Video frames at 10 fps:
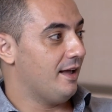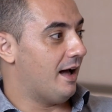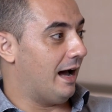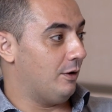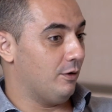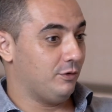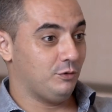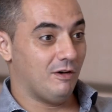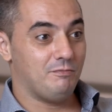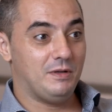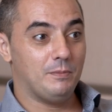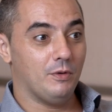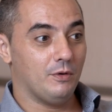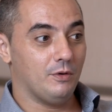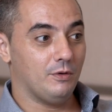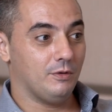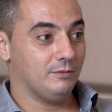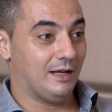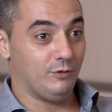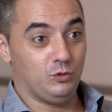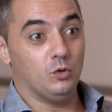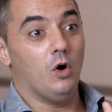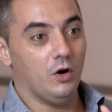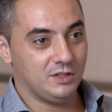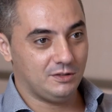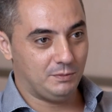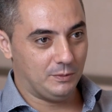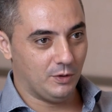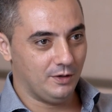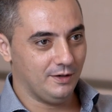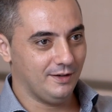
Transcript: I love to have people. I love host people.